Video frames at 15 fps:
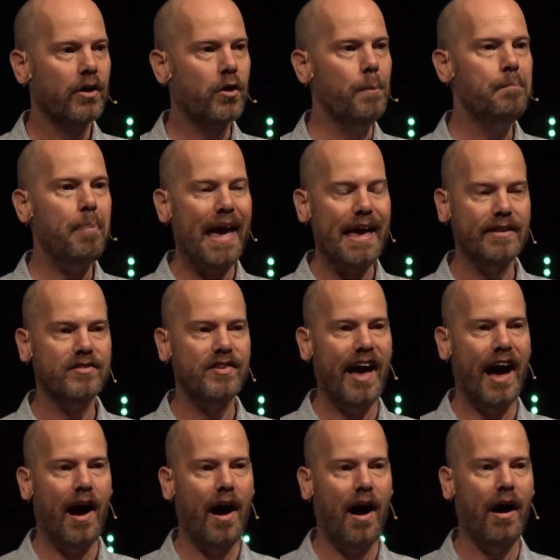compared to
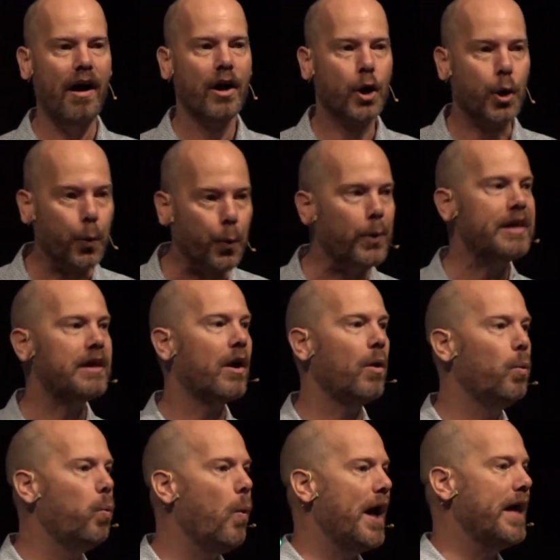our Greek
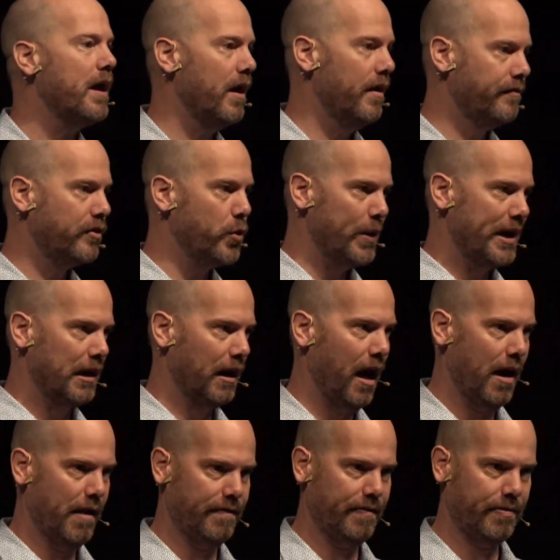way of doing
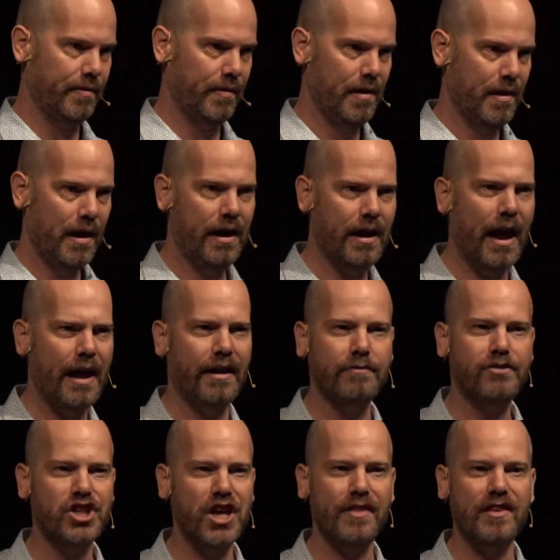life. And
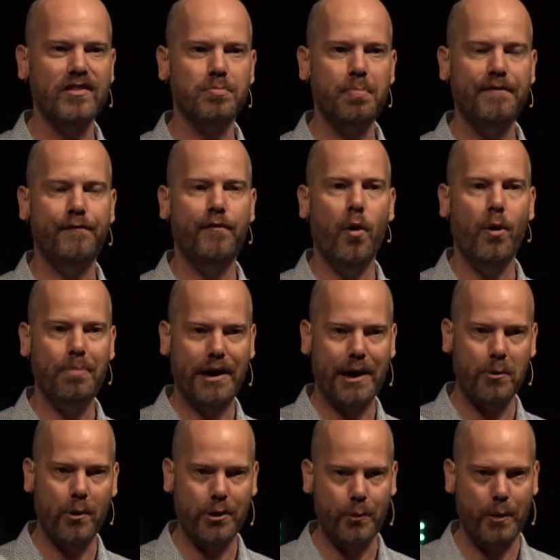I've shared this before, but
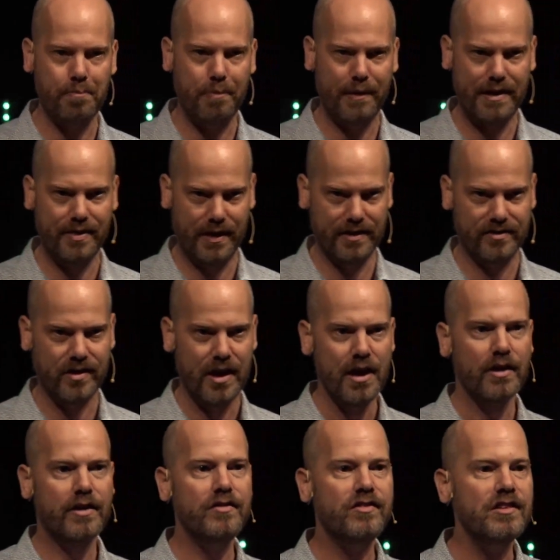I want to repeat this
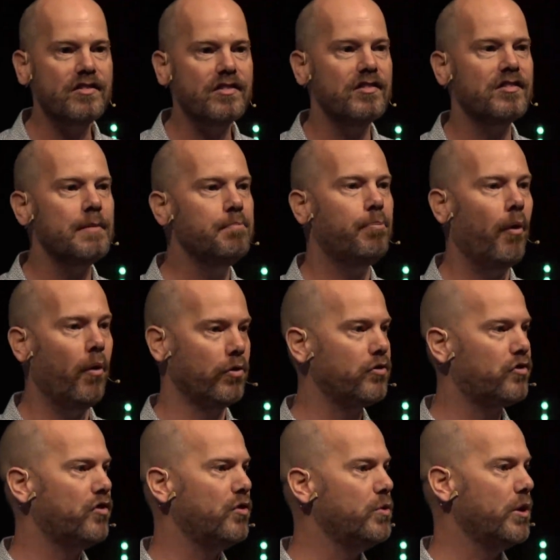because this is
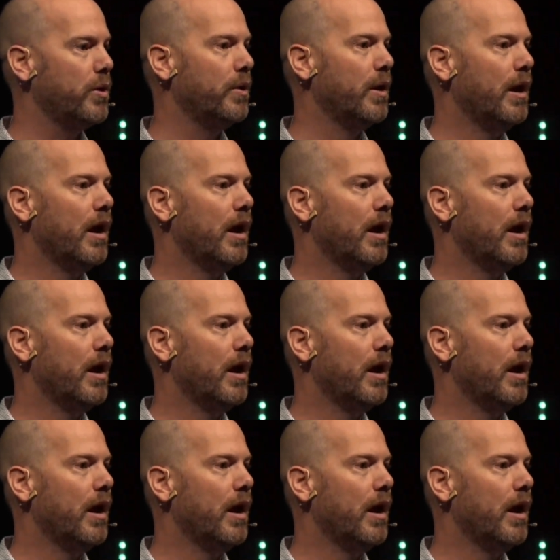important to you.